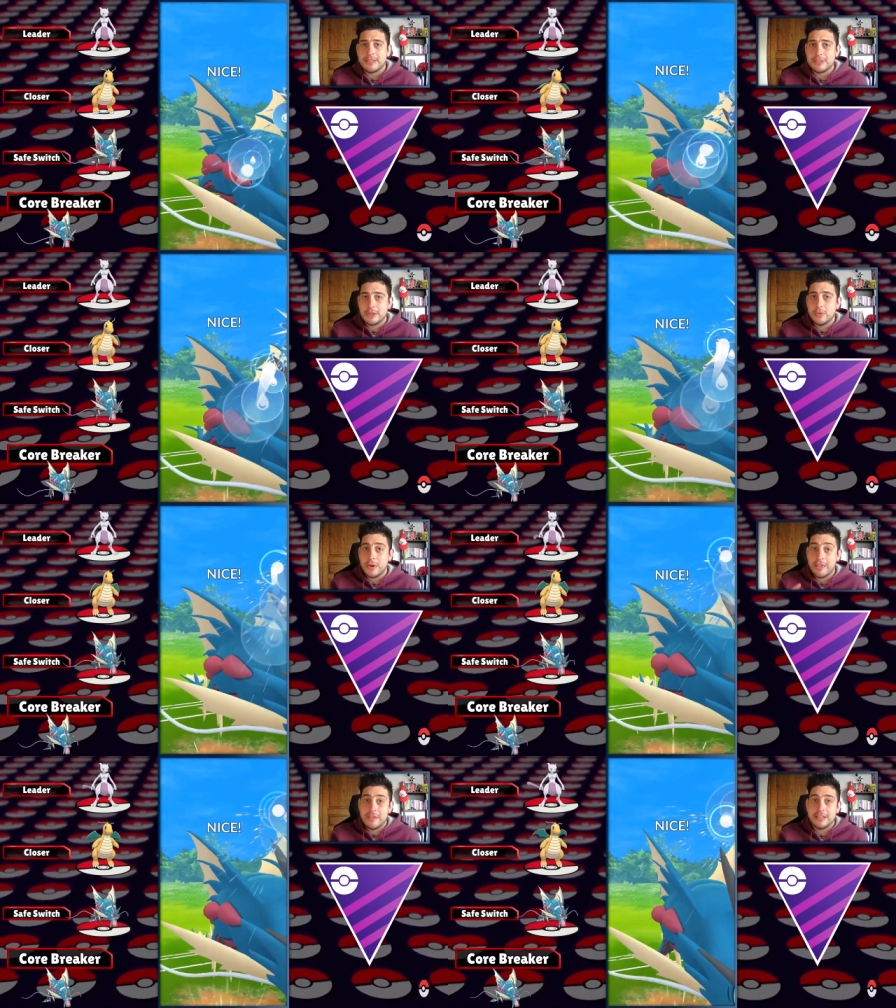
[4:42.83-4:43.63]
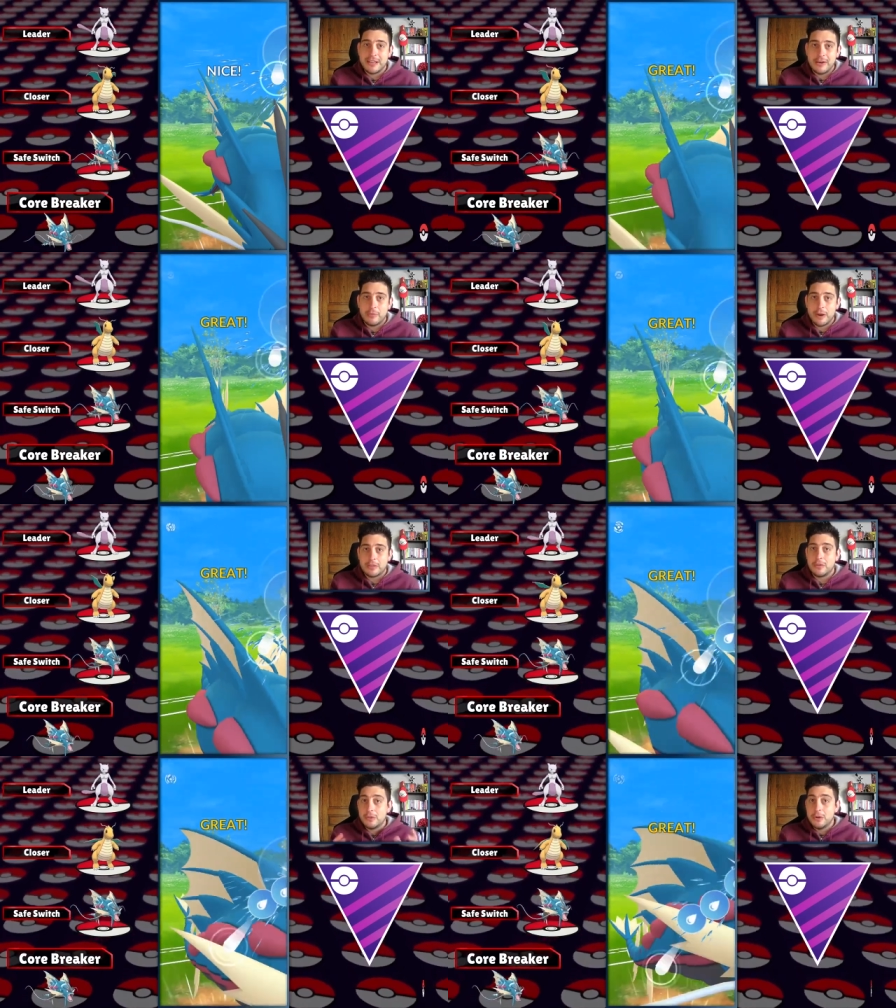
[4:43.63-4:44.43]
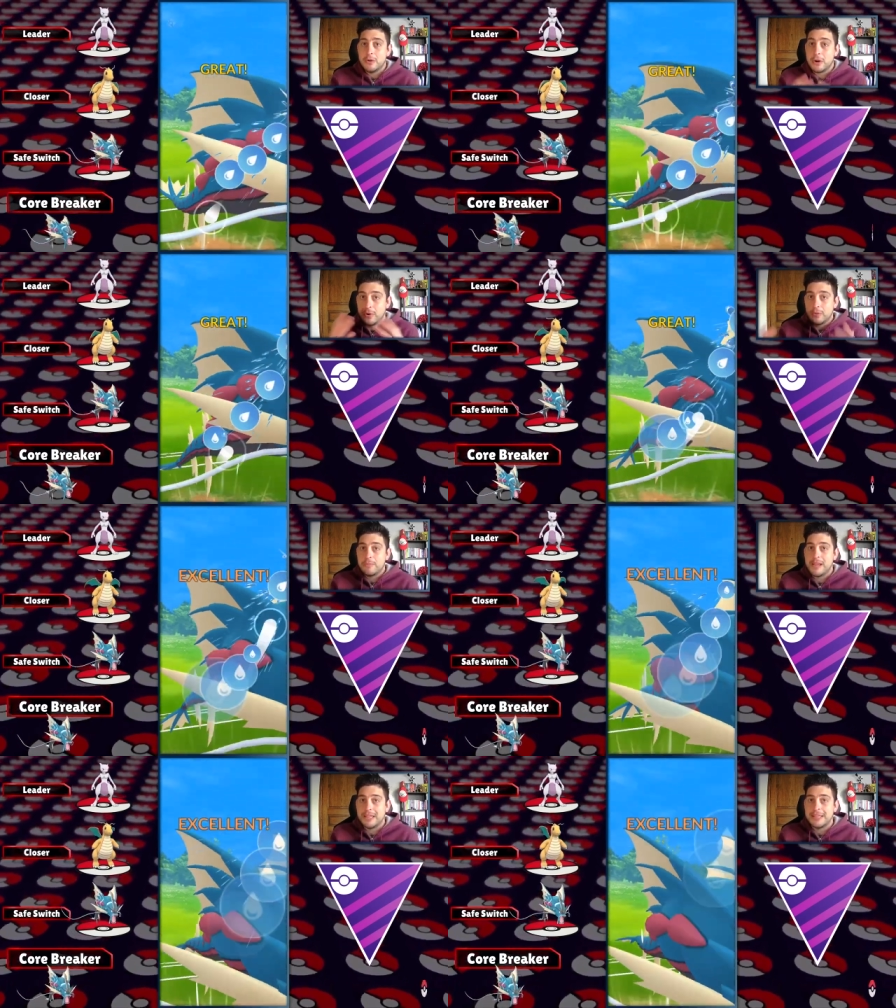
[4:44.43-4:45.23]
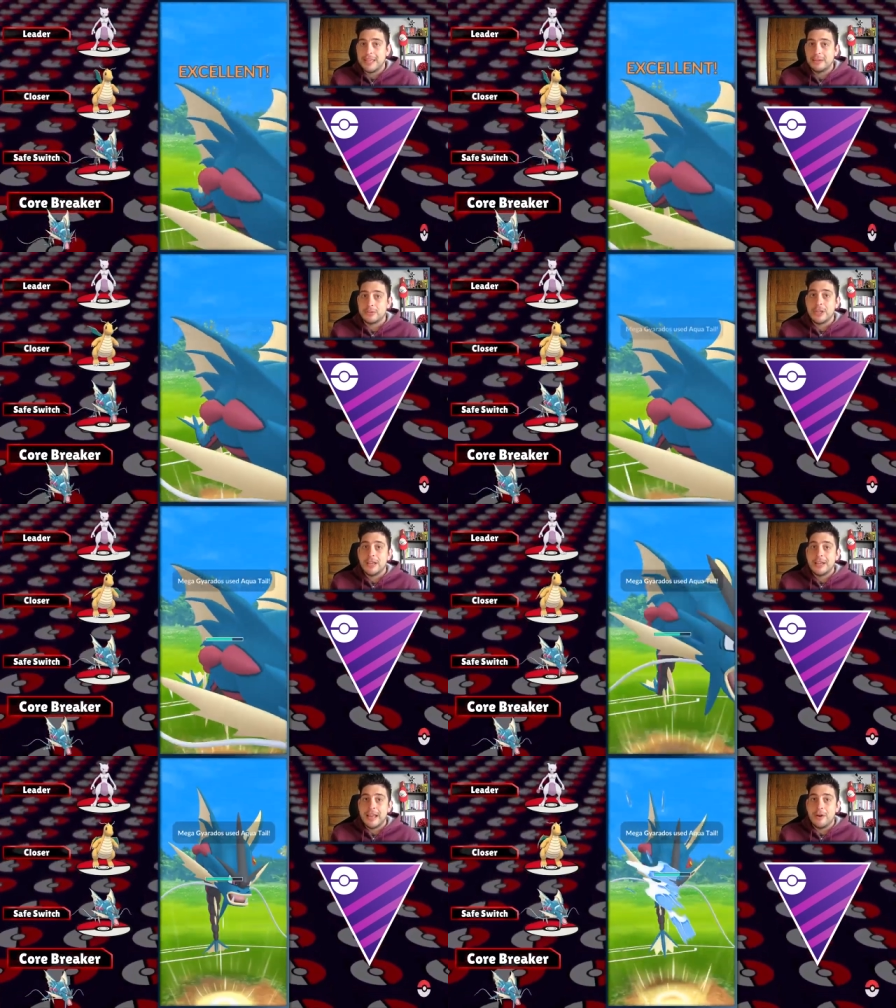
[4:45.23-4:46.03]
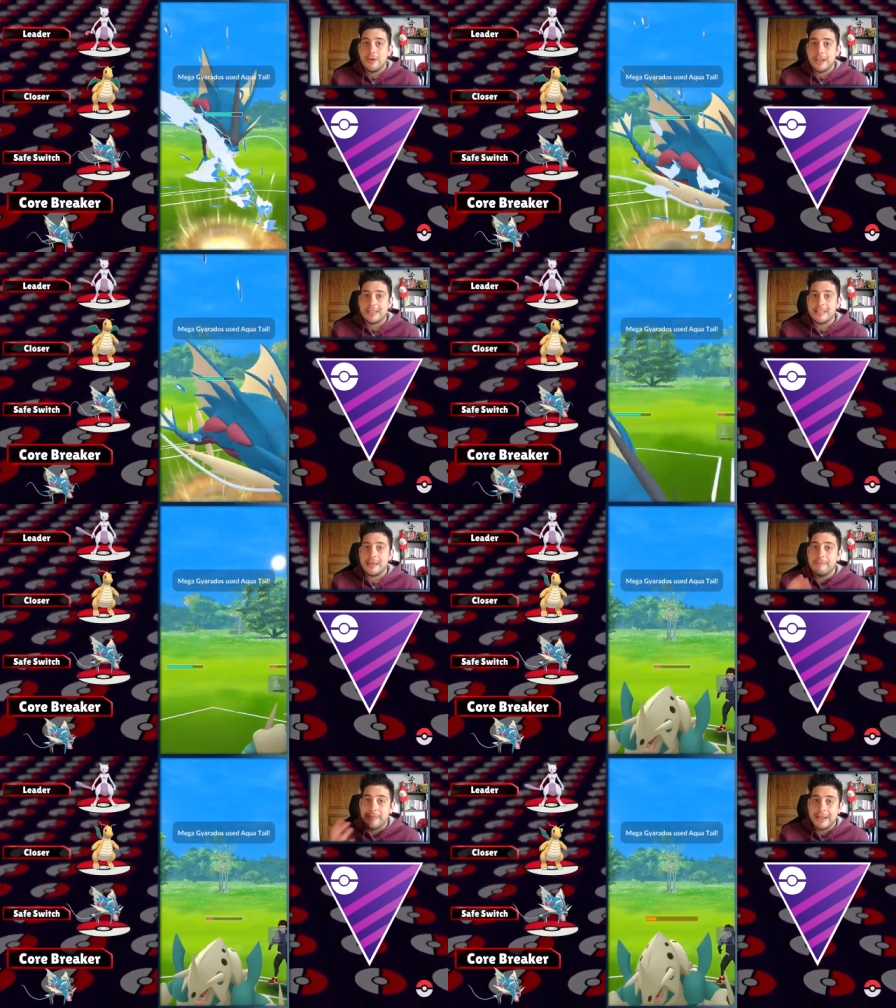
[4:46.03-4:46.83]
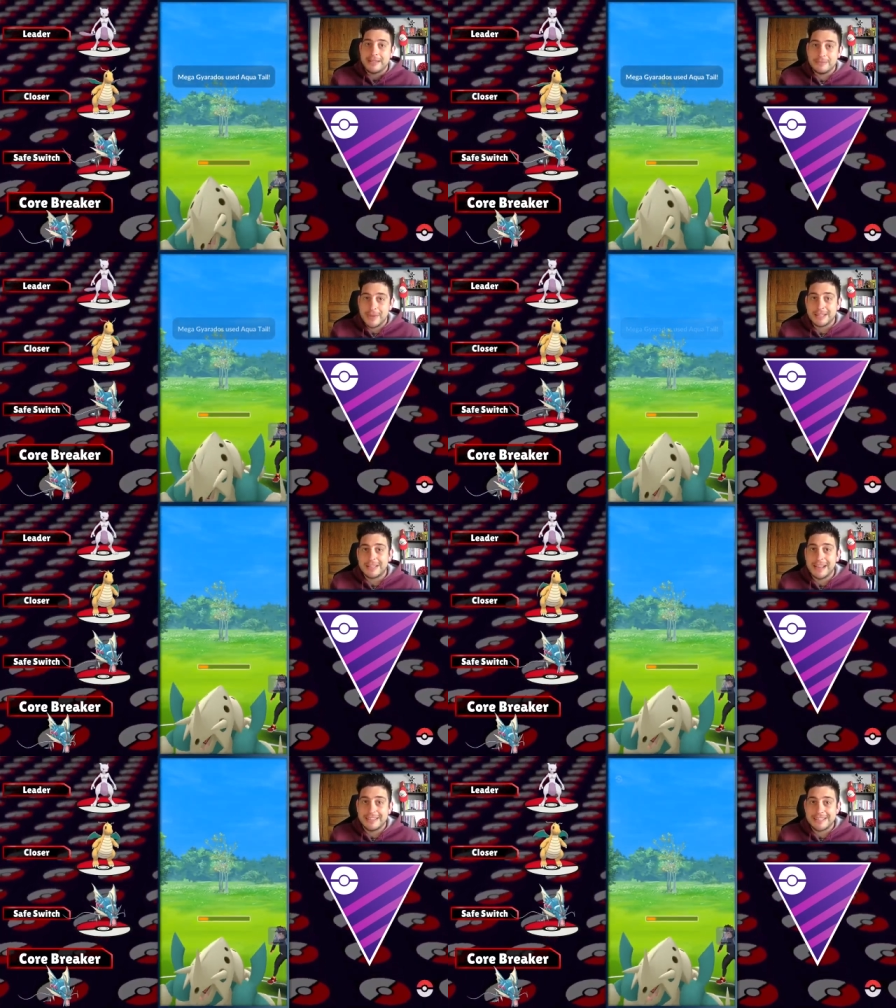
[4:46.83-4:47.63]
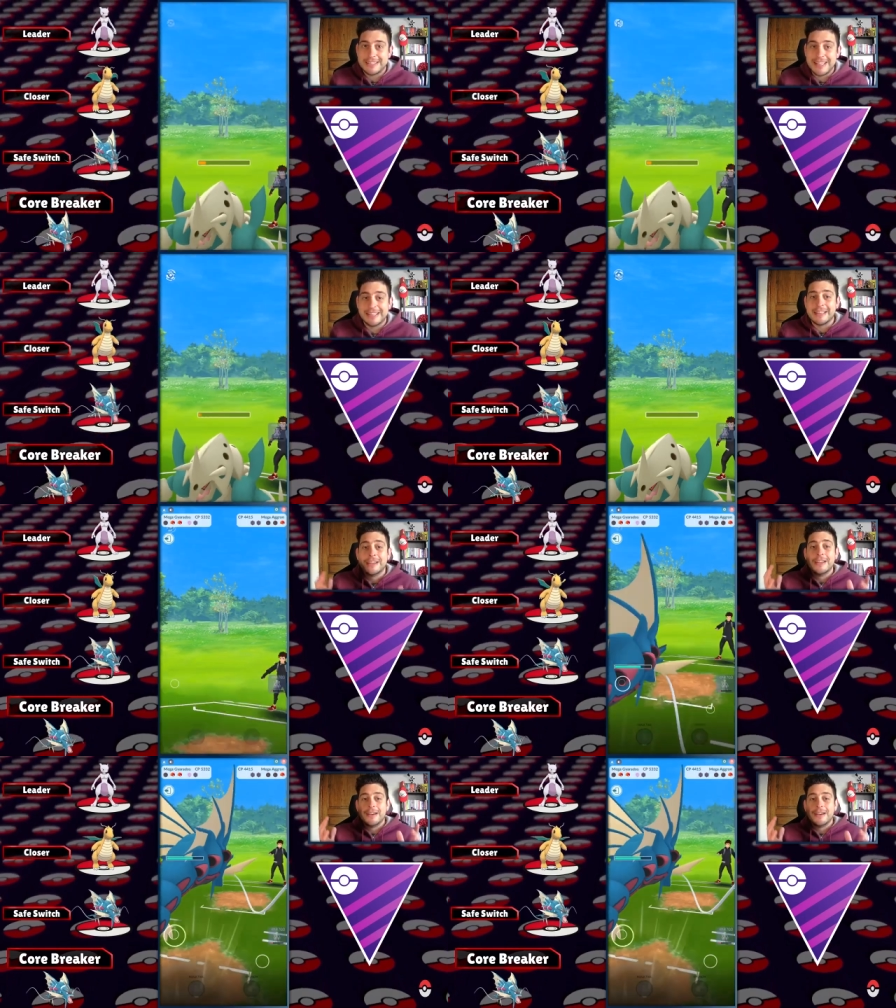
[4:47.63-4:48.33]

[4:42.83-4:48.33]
so having Dragon Breath on your own Mega Gyarados now has a much better understanding.